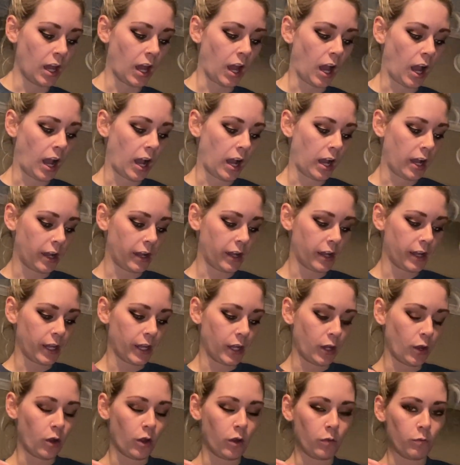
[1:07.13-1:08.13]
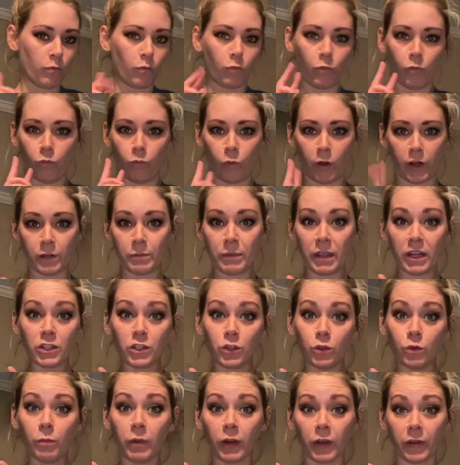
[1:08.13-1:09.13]
I want to make
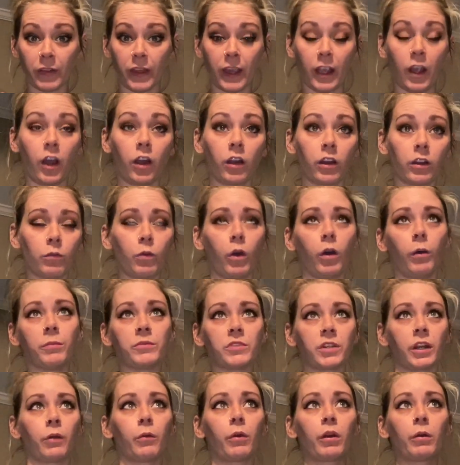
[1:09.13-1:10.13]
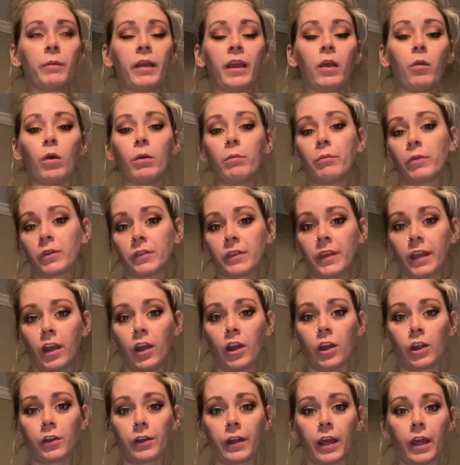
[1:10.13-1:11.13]
2 birthday cards. Well, I'm sorry, I want to make 1 birthday
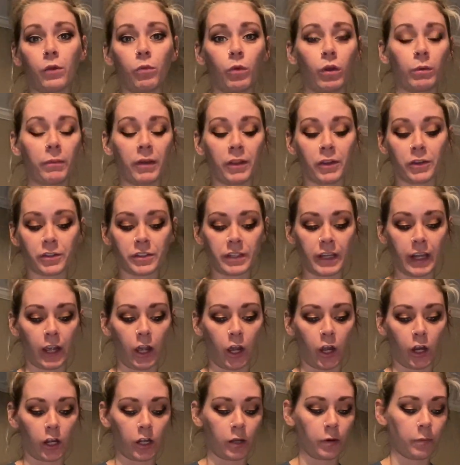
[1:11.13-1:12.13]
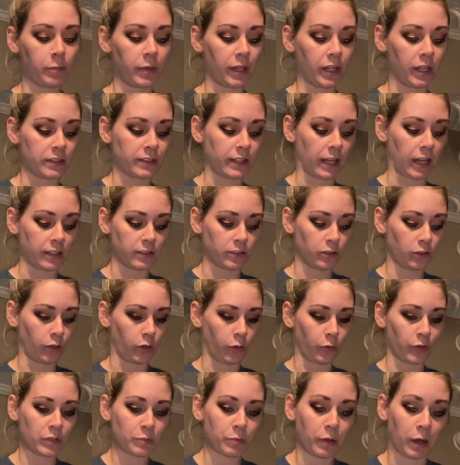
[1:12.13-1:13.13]
card and 1 Mother's Day card because, as you
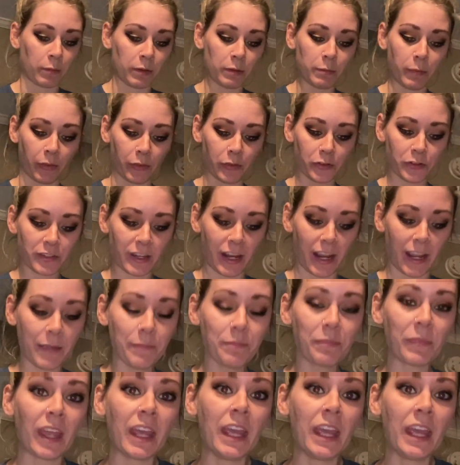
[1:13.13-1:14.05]
know, it's probably Mother's Day.